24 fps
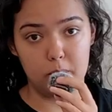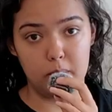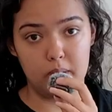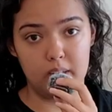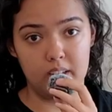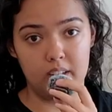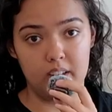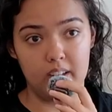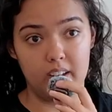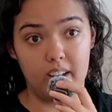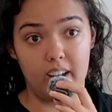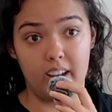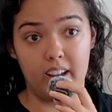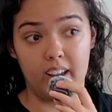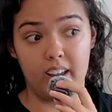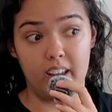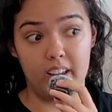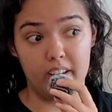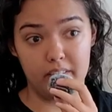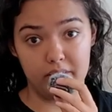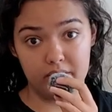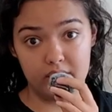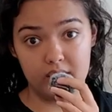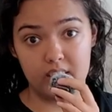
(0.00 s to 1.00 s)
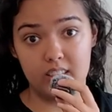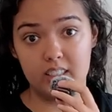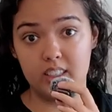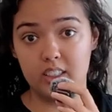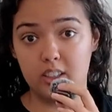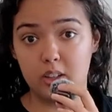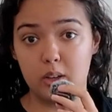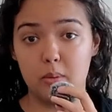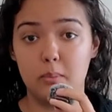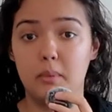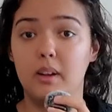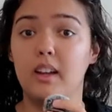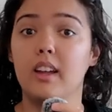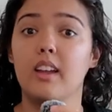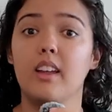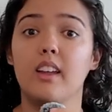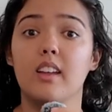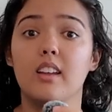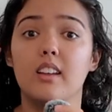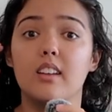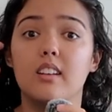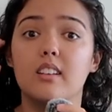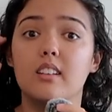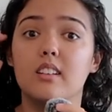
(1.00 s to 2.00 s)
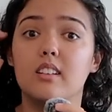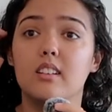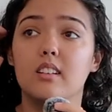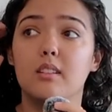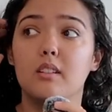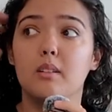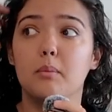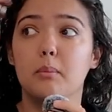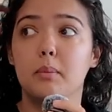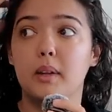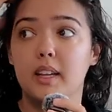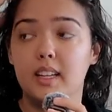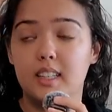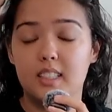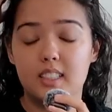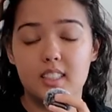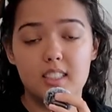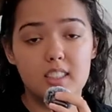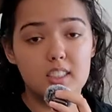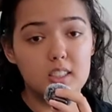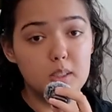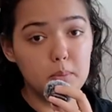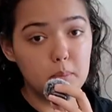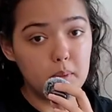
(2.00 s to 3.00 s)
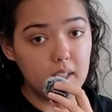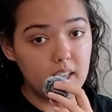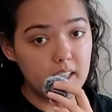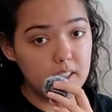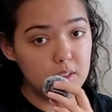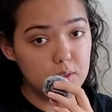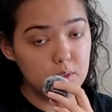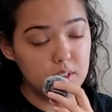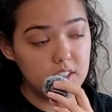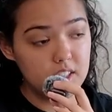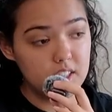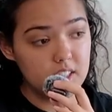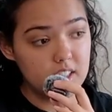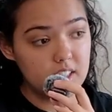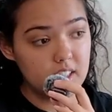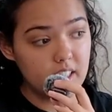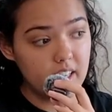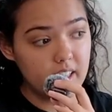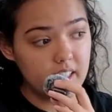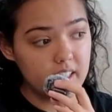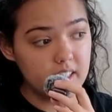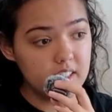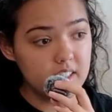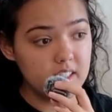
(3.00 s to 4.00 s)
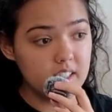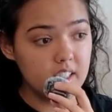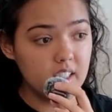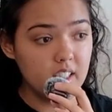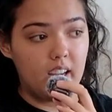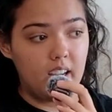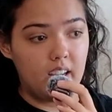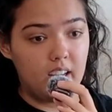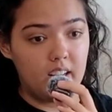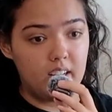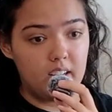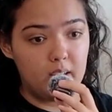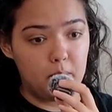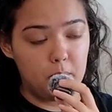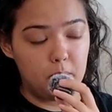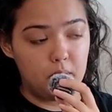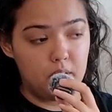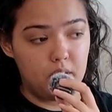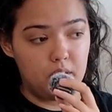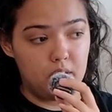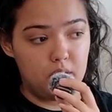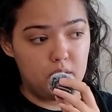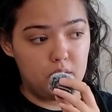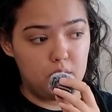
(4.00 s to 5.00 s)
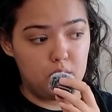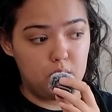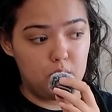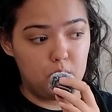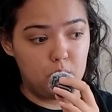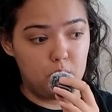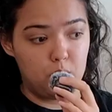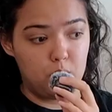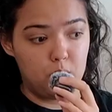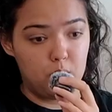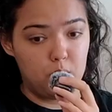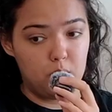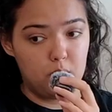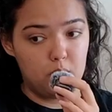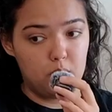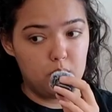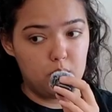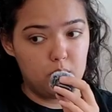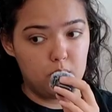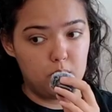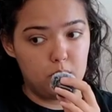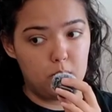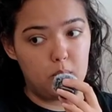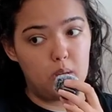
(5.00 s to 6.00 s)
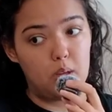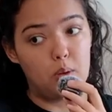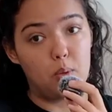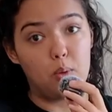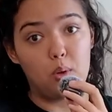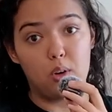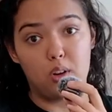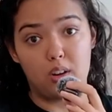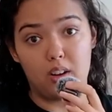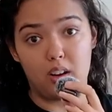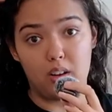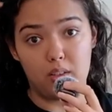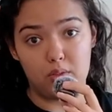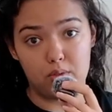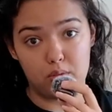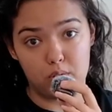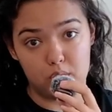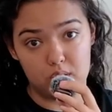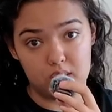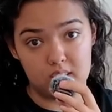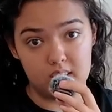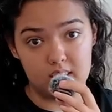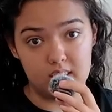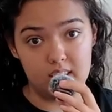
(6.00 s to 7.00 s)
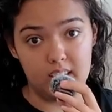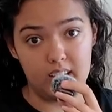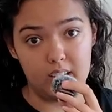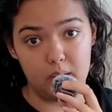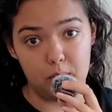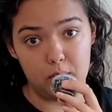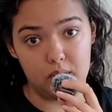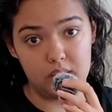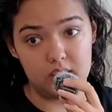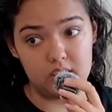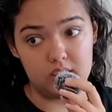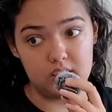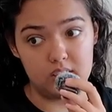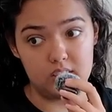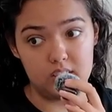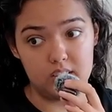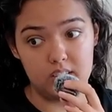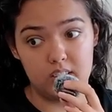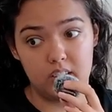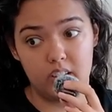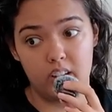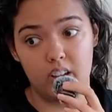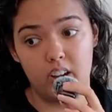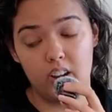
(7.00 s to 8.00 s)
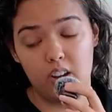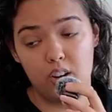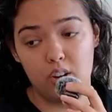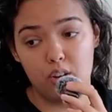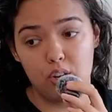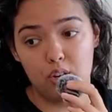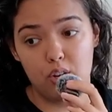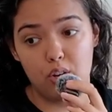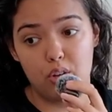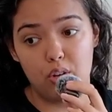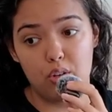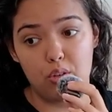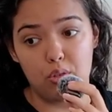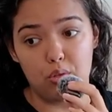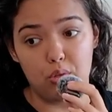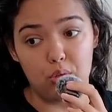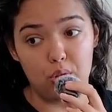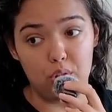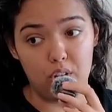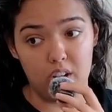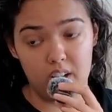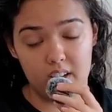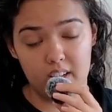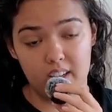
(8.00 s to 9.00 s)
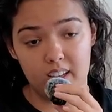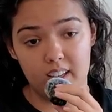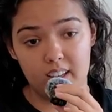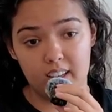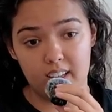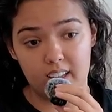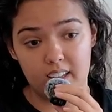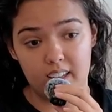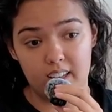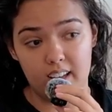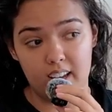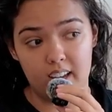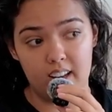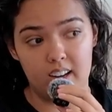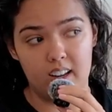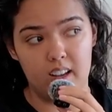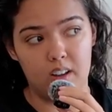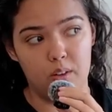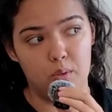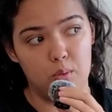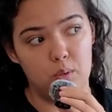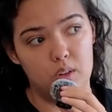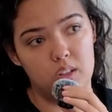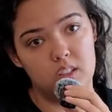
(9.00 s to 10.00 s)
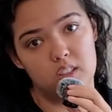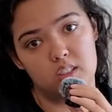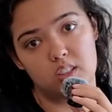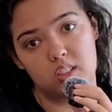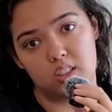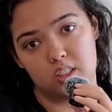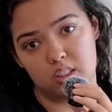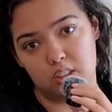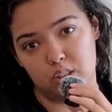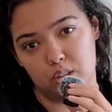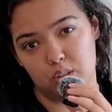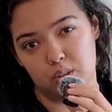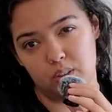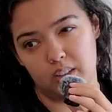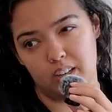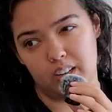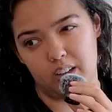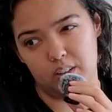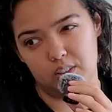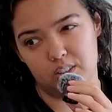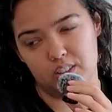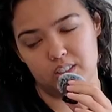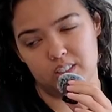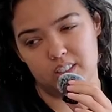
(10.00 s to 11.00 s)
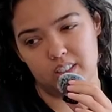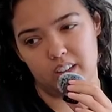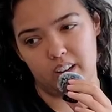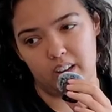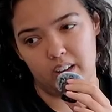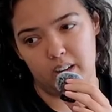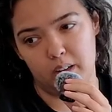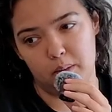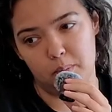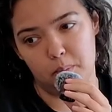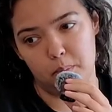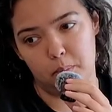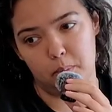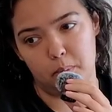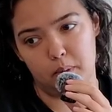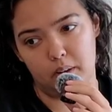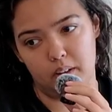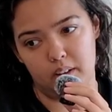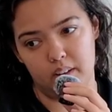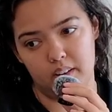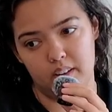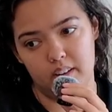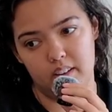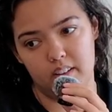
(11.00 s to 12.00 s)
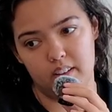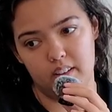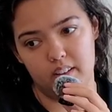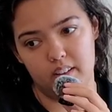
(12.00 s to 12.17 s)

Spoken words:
bit. I have cleaned all my painting supplies, which is nice. And I'm gonna do my workout for today, which is running again. I was gonna do it outside, but